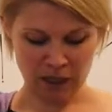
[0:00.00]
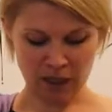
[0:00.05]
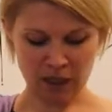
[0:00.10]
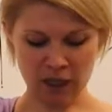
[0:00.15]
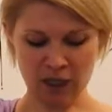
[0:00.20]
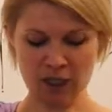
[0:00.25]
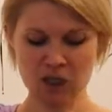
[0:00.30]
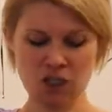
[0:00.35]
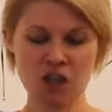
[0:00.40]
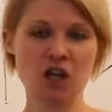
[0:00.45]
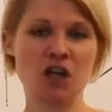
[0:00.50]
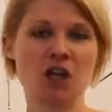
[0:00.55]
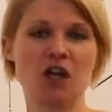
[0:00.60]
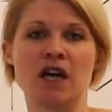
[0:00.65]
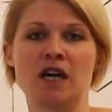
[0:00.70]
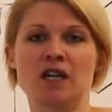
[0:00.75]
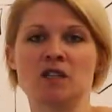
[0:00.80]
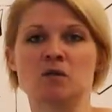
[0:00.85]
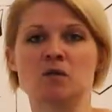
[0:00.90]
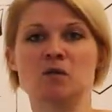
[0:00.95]
And I can show
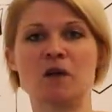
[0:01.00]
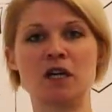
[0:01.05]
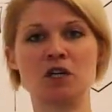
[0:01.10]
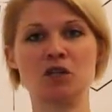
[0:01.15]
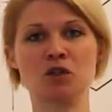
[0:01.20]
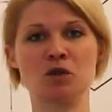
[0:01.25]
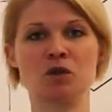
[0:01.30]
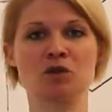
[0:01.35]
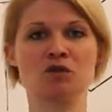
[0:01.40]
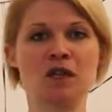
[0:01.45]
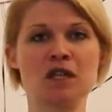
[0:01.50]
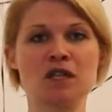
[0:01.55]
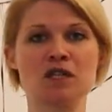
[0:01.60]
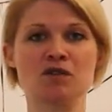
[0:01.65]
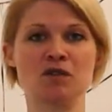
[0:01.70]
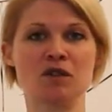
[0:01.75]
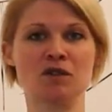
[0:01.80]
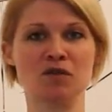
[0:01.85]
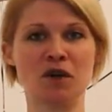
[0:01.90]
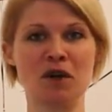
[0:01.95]
you how to make sure the
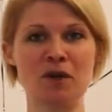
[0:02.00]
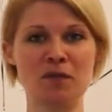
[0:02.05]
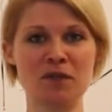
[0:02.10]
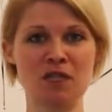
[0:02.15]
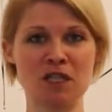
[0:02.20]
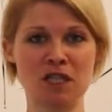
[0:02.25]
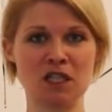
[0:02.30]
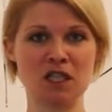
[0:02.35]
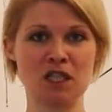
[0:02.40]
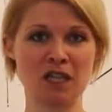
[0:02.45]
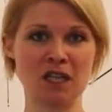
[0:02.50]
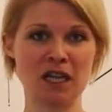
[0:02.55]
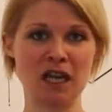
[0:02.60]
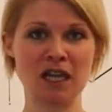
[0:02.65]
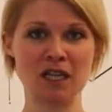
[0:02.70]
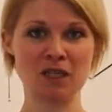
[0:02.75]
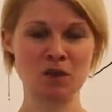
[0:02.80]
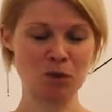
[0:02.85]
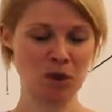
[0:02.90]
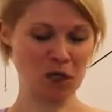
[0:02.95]
rings are in the right position
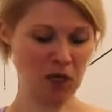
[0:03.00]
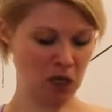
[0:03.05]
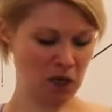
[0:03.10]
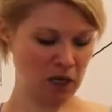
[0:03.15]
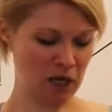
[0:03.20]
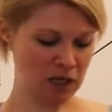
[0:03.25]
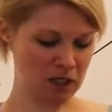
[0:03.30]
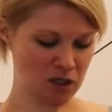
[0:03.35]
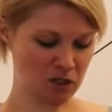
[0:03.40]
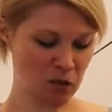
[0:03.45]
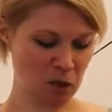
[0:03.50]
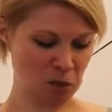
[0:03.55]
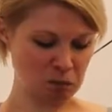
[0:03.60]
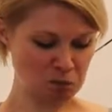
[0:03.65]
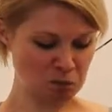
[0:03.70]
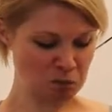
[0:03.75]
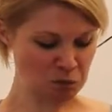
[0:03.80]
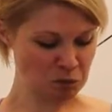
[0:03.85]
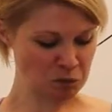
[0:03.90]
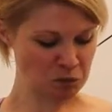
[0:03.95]
as we go later
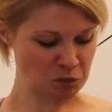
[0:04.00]
on.